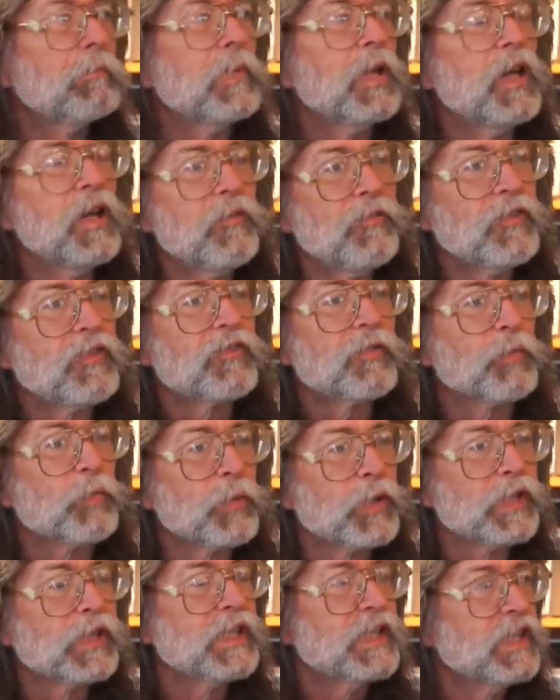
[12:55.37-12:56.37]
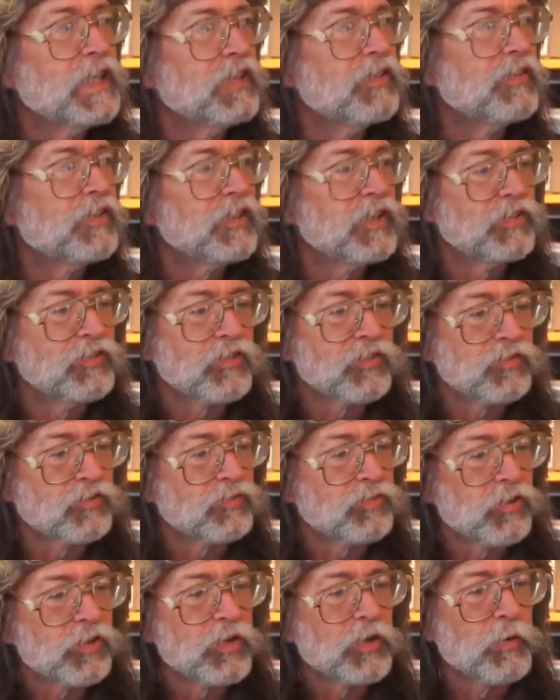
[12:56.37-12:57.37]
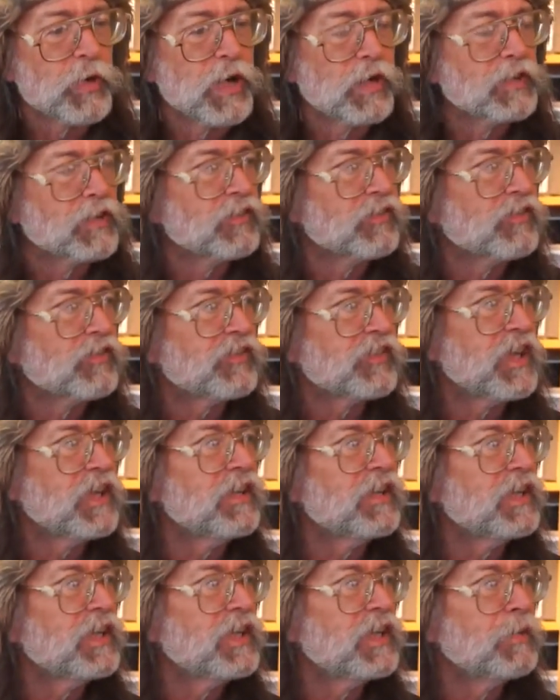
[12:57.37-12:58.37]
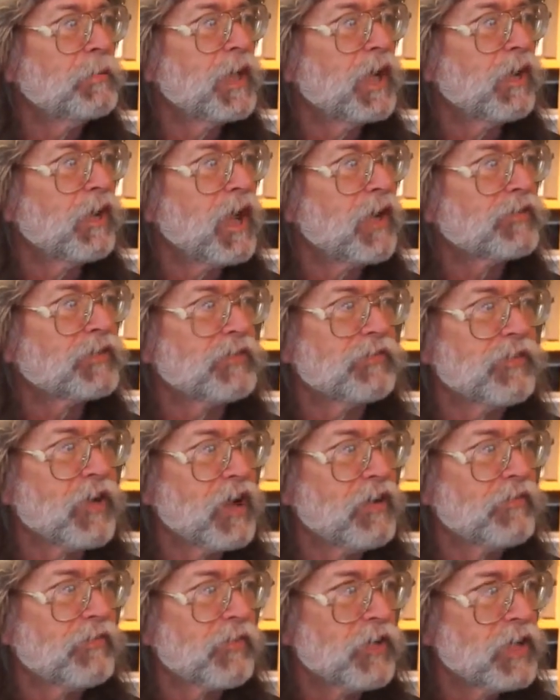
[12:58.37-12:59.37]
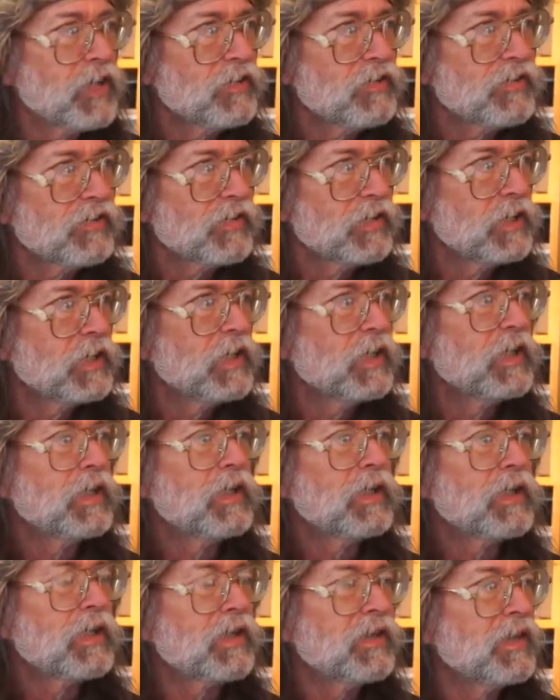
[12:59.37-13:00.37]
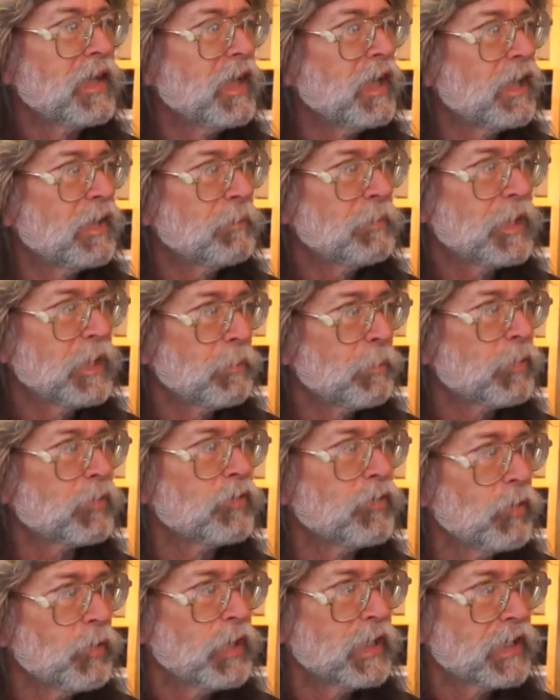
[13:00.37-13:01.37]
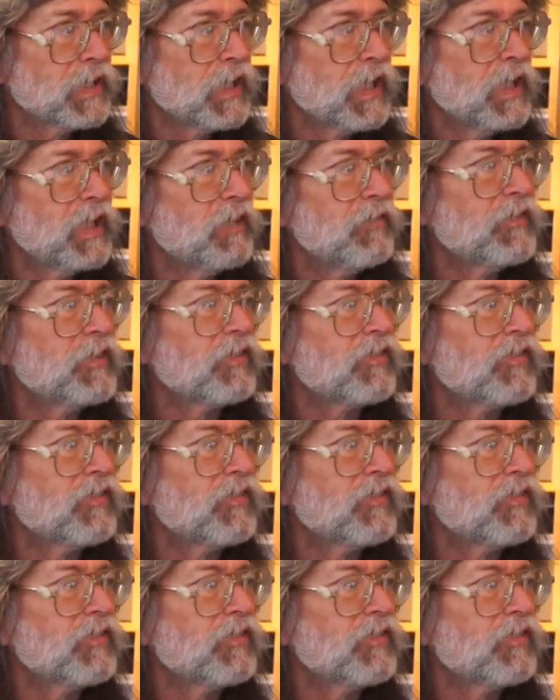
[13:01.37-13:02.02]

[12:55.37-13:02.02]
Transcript: If it's really easy to just turn around and send the email off to 5 friends, then people do it. And if it's